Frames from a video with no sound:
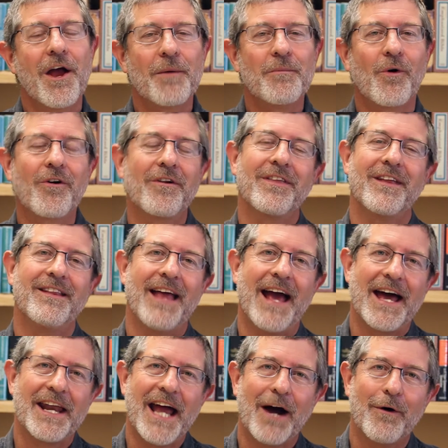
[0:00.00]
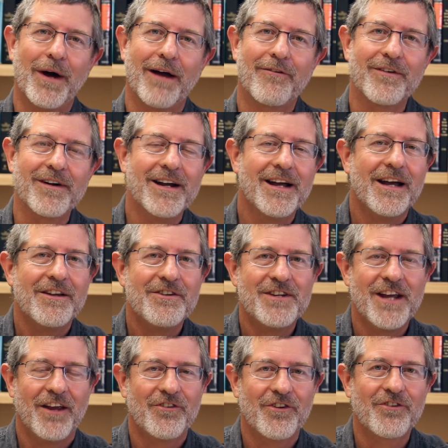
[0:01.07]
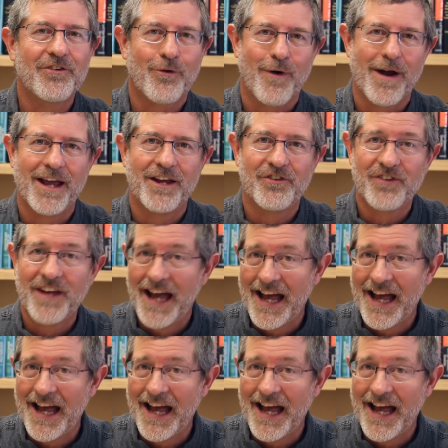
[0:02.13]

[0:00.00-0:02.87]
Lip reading: More than that, however, Jesus Christ